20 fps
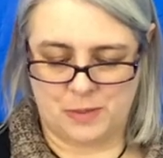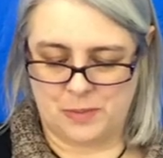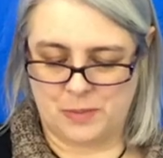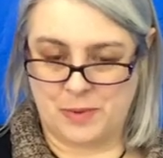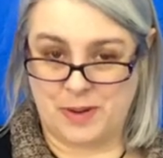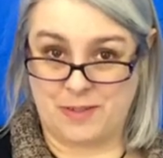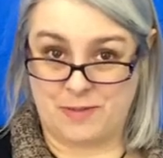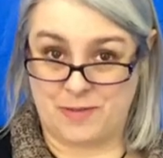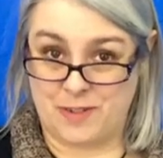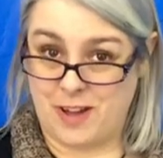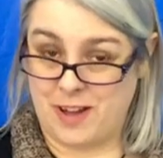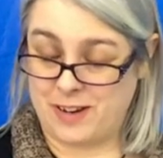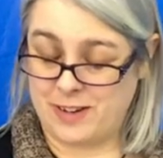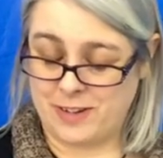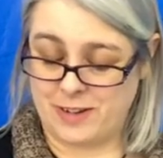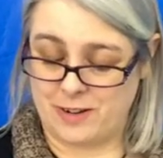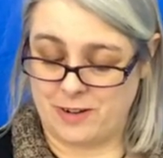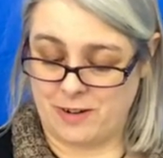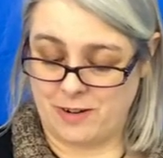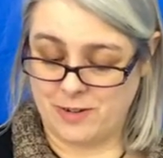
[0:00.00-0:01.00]
"We have not
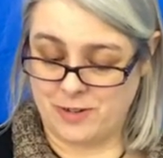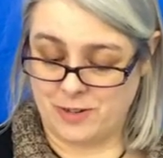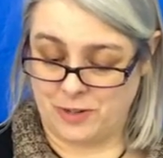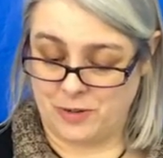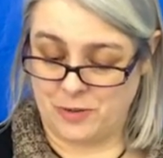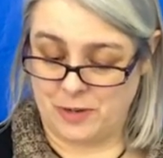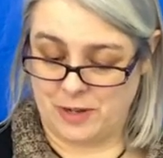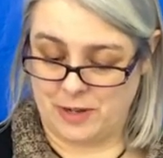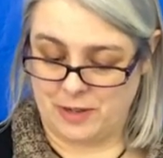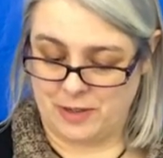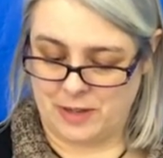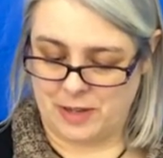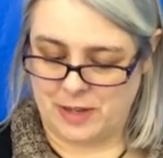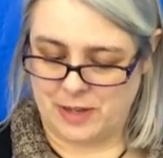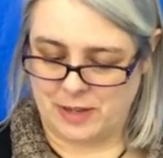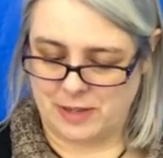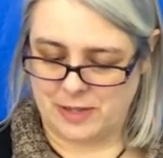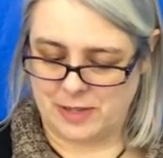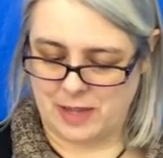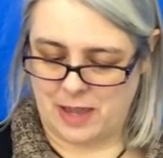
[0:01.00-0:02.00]
done our duty," the
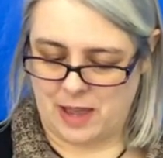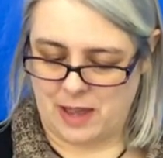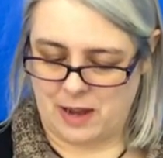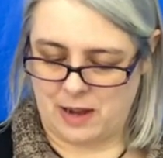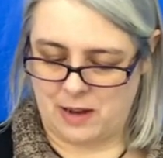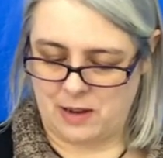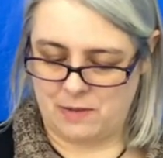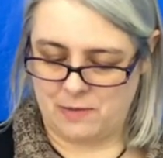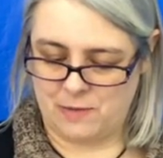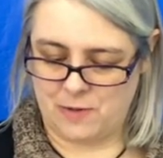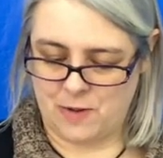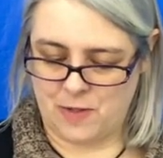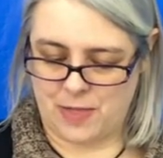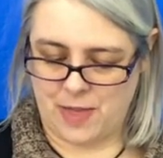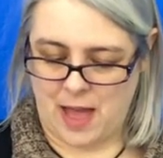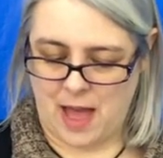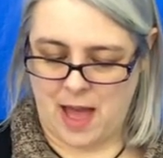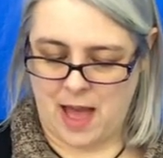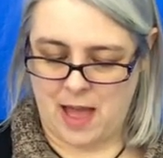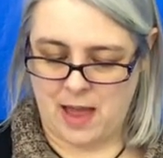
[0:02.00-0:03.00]
king said. "For
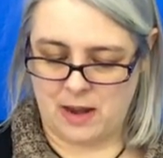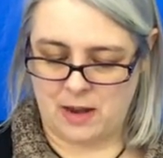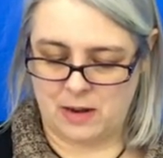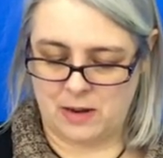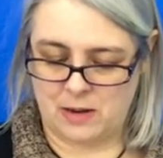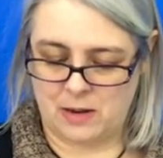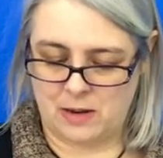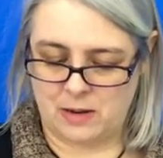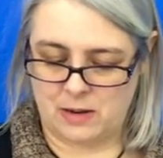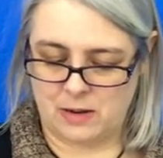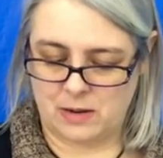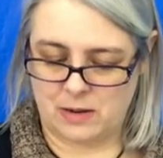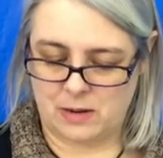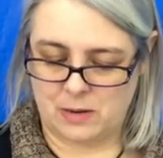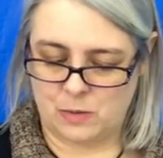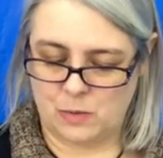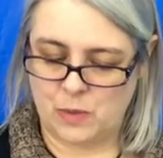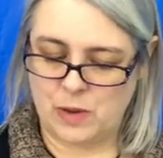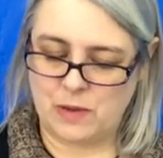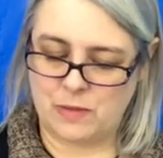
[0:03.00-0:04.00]
that,
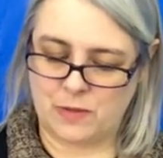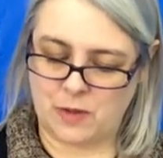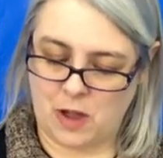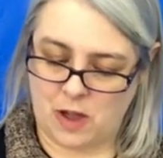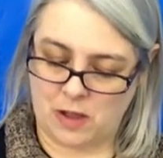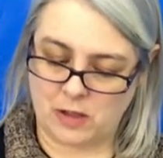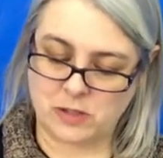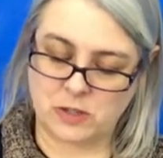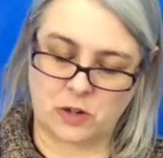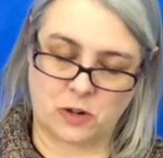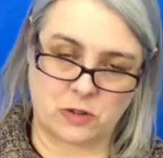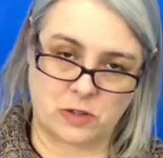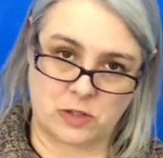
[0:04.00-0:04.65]
we have caused our